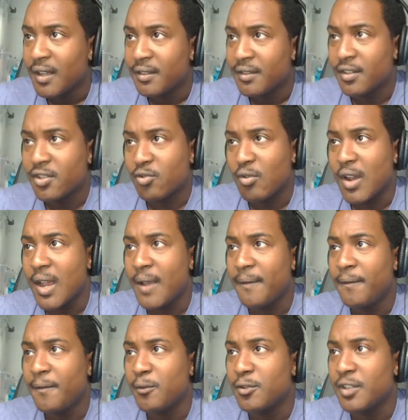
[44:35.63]

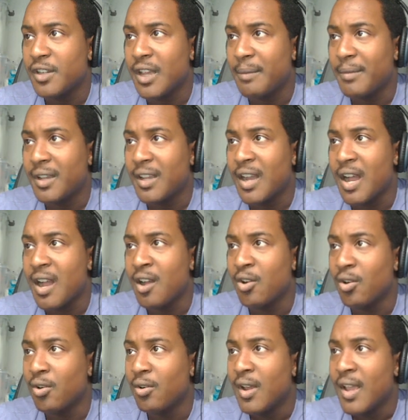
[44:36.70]
described Fujinami
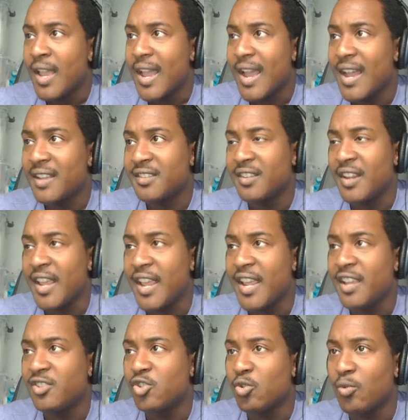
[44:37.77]
Kaho as an
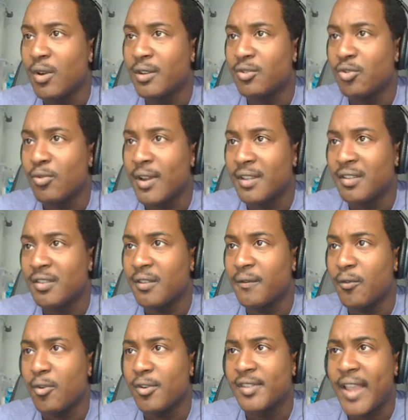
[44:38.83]
angel while directing the
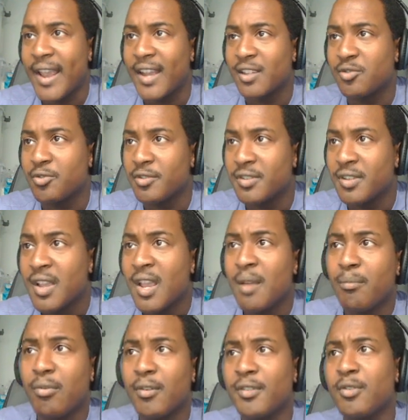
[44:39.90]
voice actress,
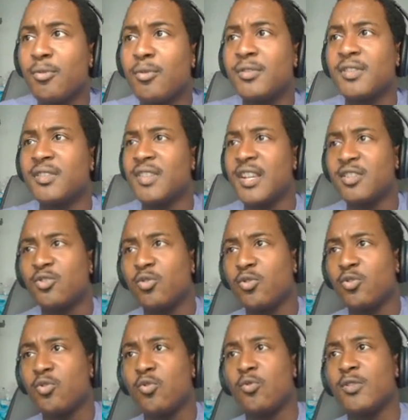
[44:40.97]
but whether it was intentional or
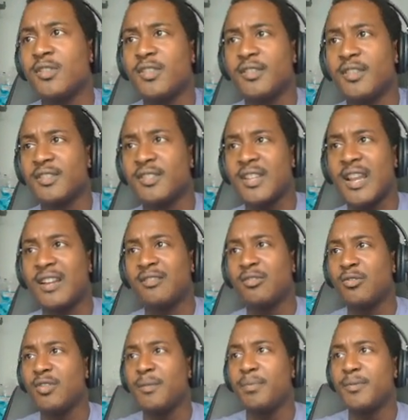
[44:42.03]
coincidence, I
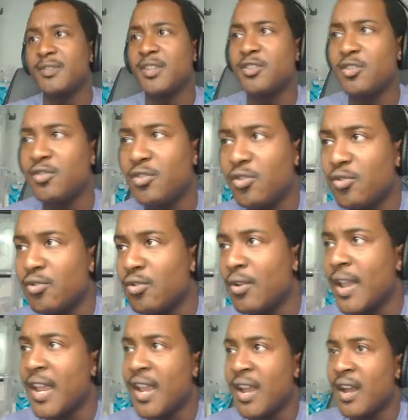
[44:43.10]
clearly positioned
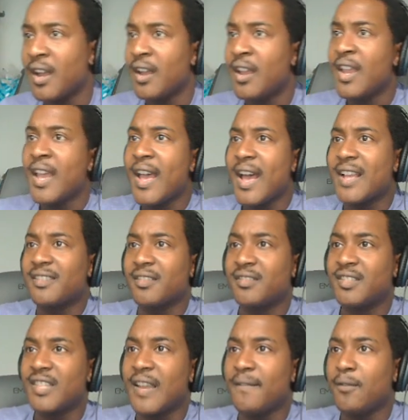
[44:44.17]
Kudou Eha as a
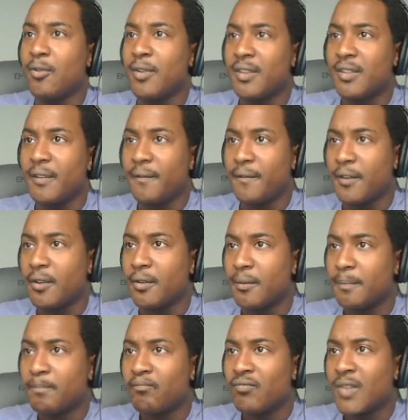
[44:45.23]
devil in the
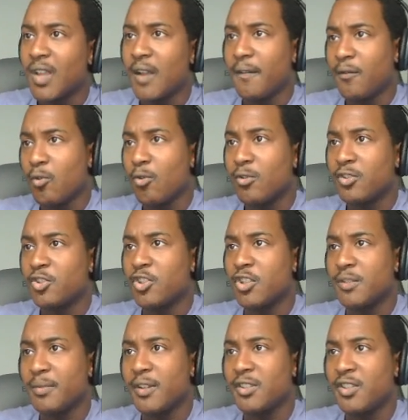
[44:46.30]
film. Of course,
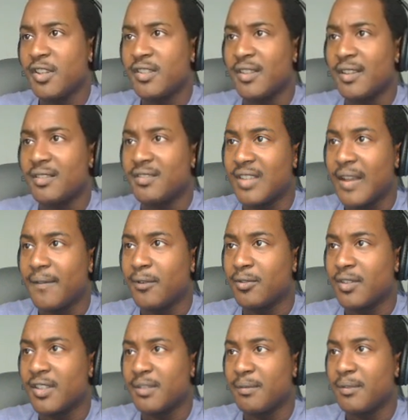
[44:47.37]
just because she's a devil
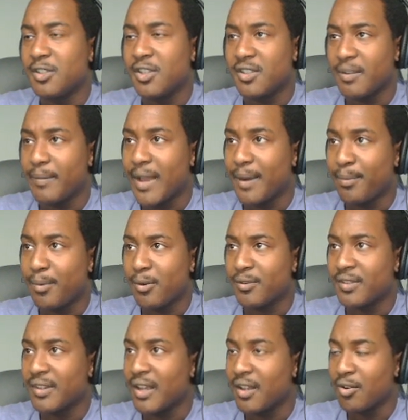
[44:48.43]
doesn't mean she's a bad
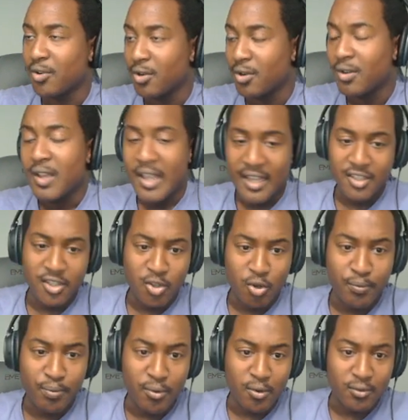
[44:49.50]
person at all. It's just
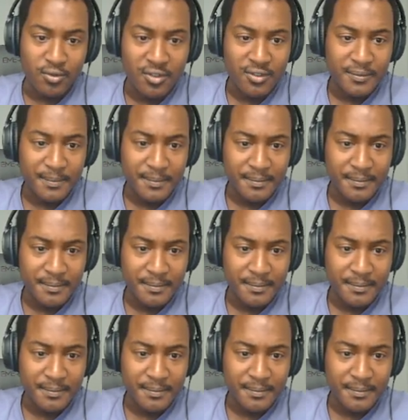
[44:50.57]
her approach.